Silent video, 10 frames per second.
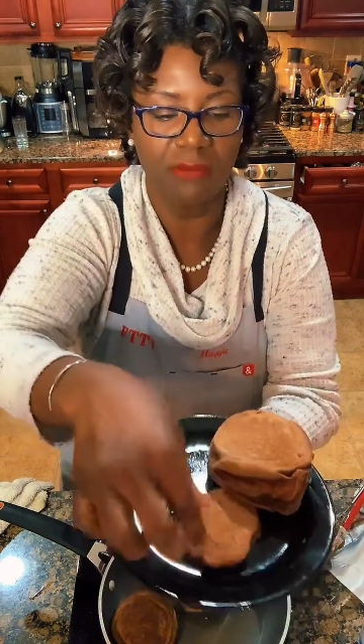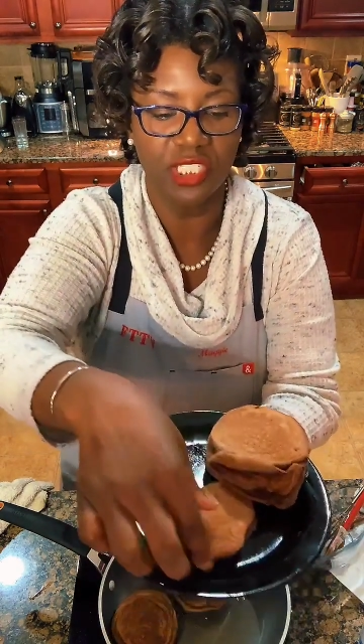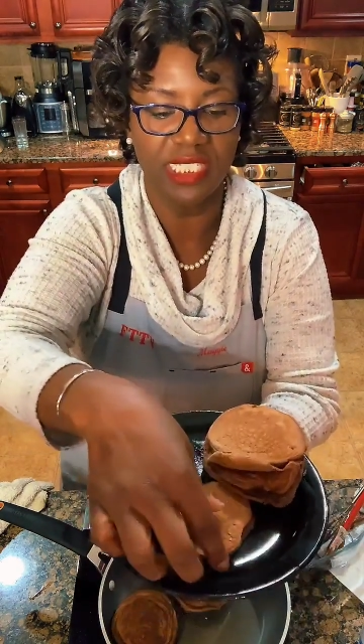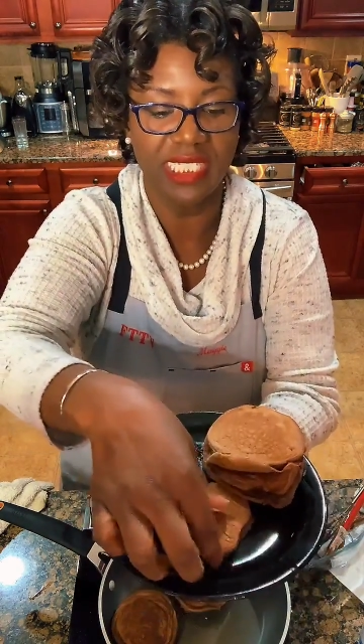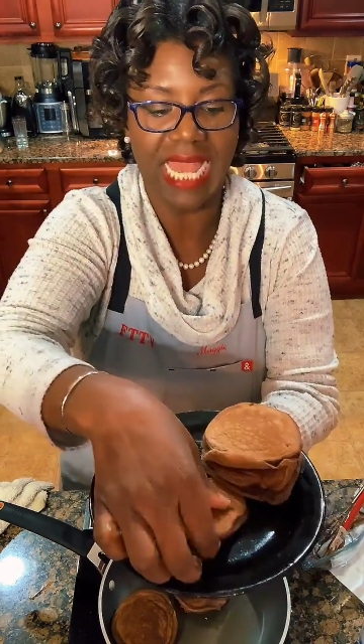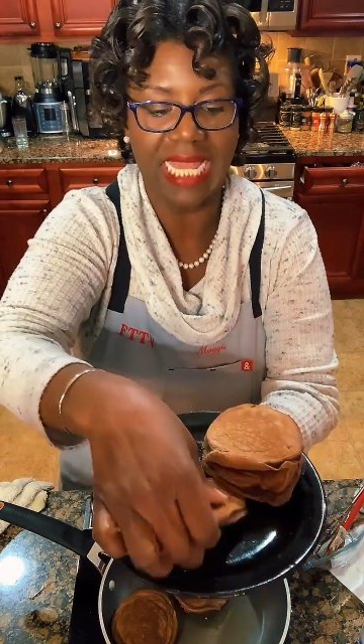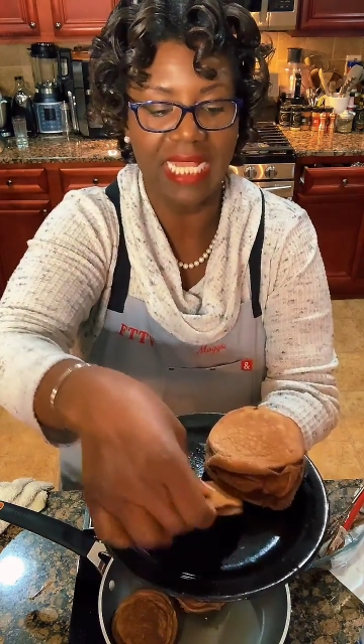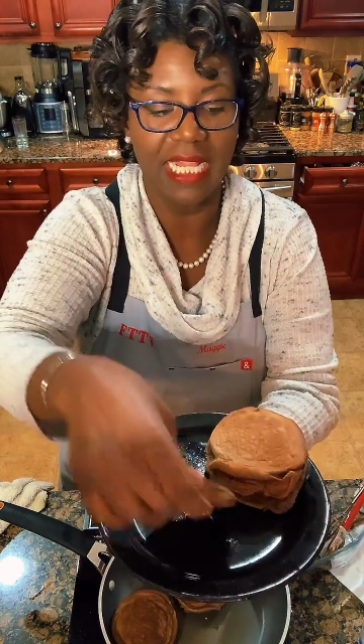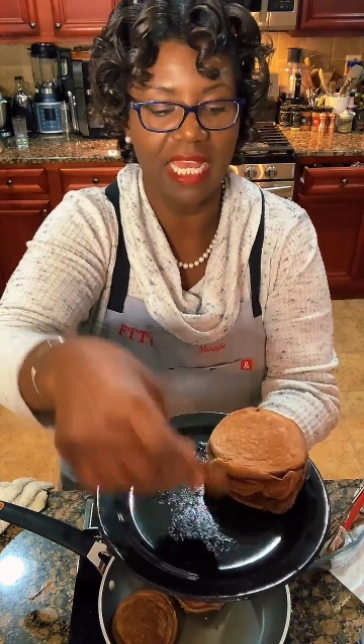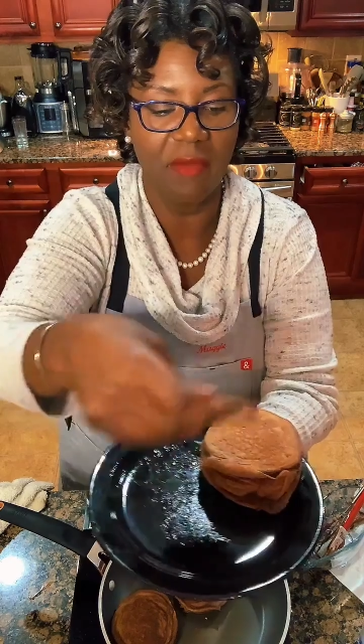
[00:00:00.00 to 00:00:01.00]
I'm just
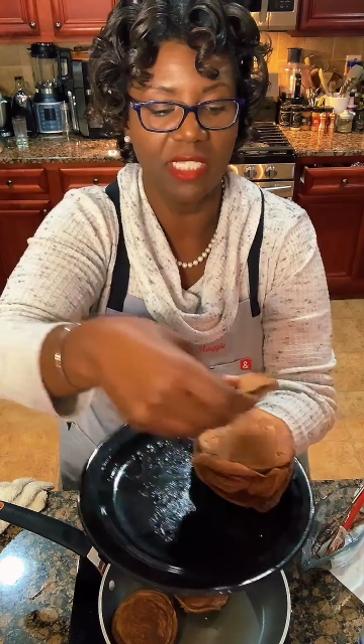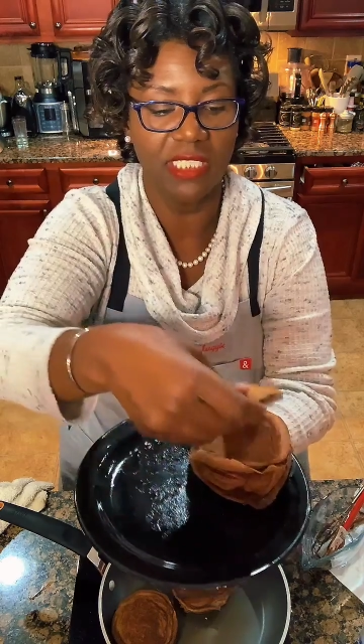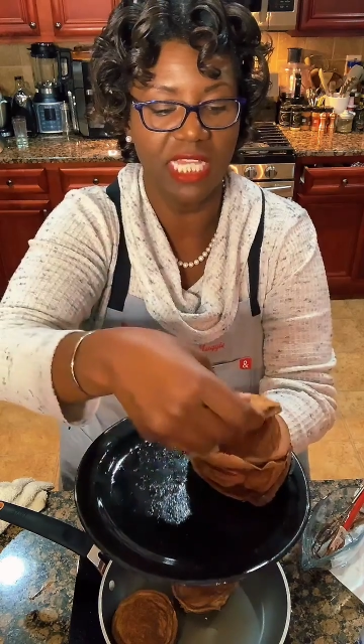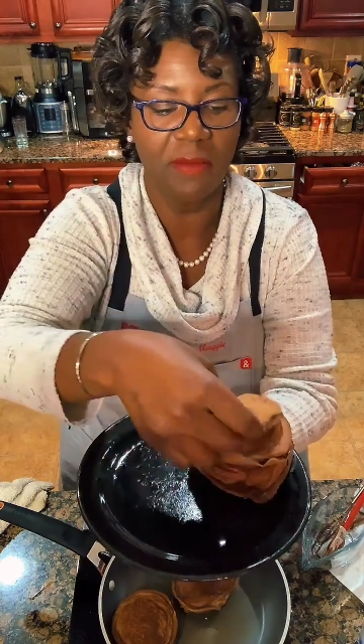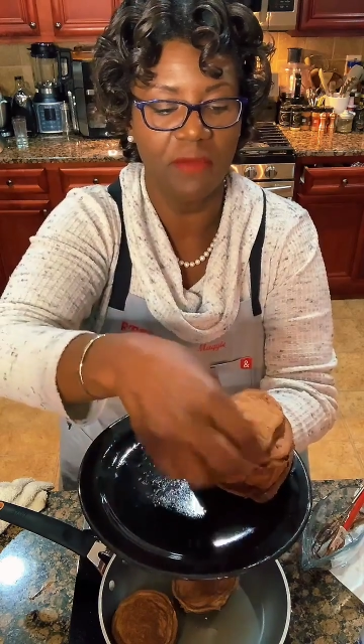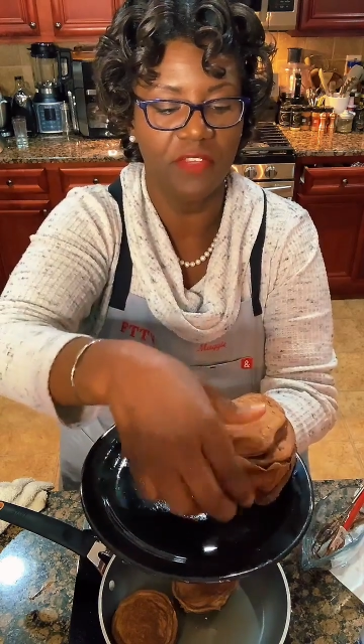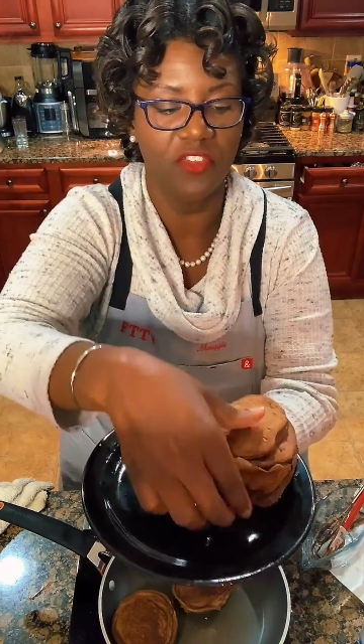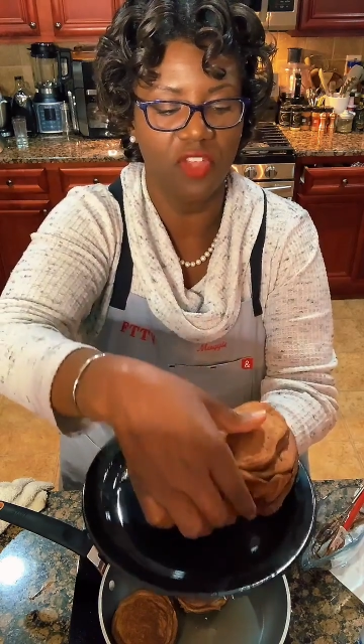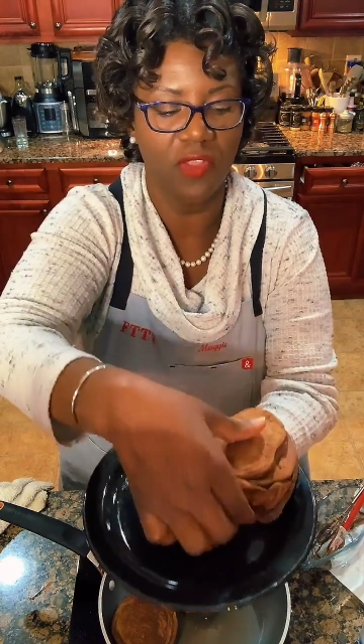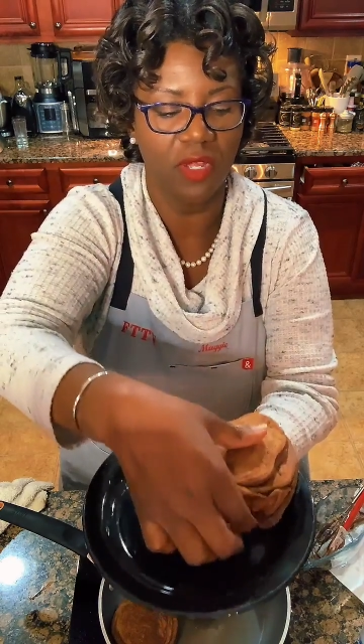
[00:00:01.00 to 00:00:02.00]
stacking them on top of
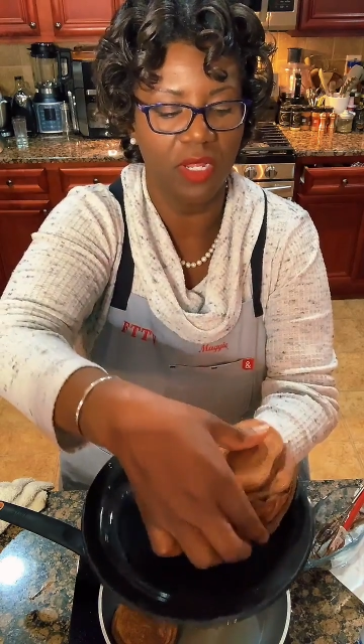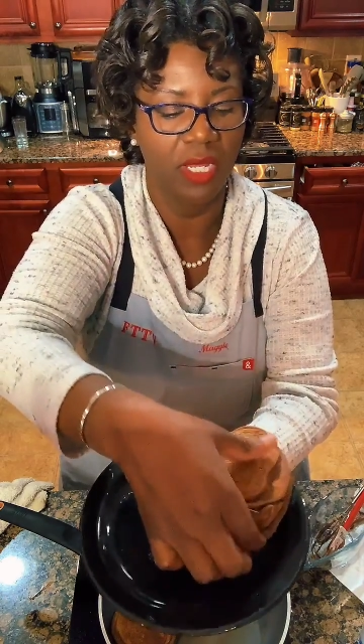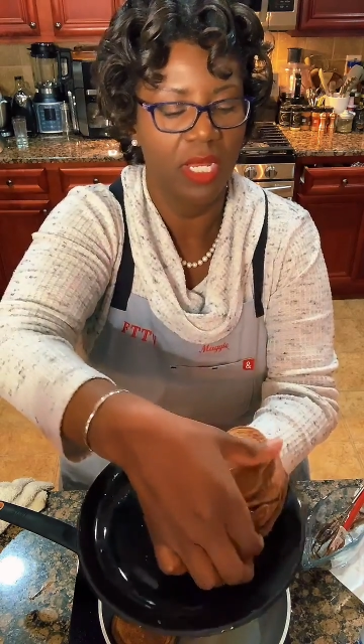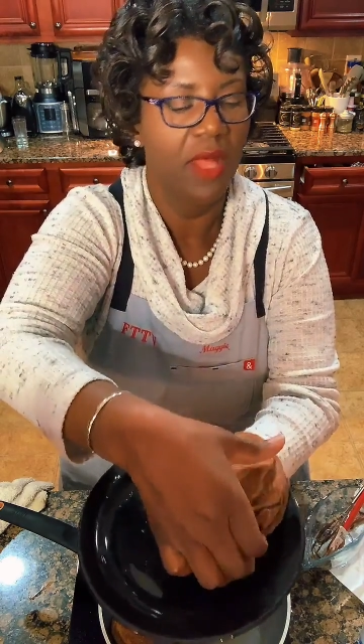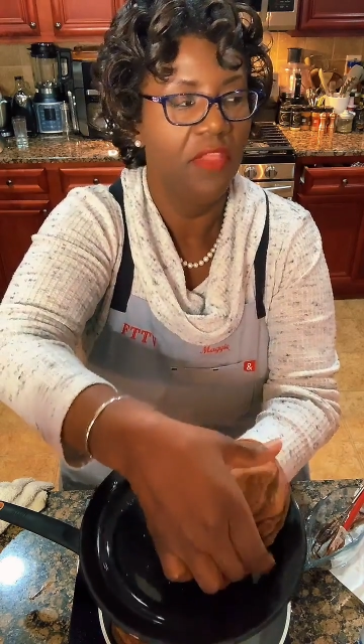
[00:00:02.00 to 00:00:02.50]
each other.